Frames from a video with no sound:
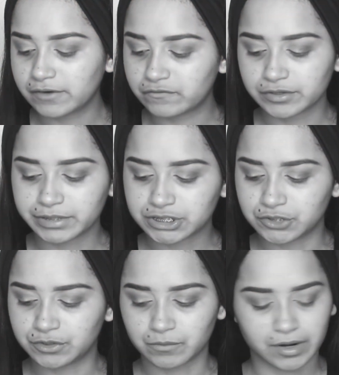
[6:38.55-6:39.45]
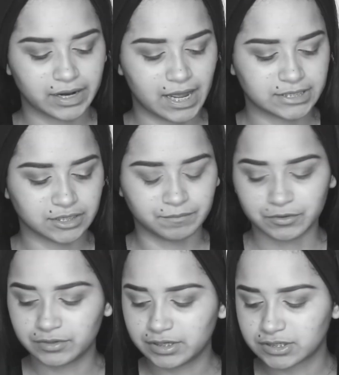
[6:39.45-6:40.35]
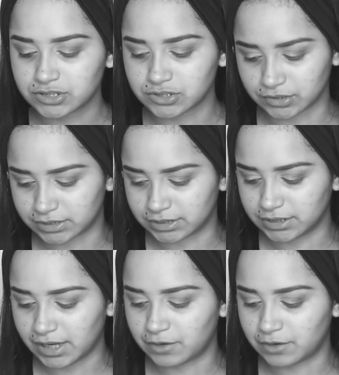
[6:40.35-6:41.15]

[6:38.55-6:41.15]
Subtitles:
influenced you to work as a beauty consultant,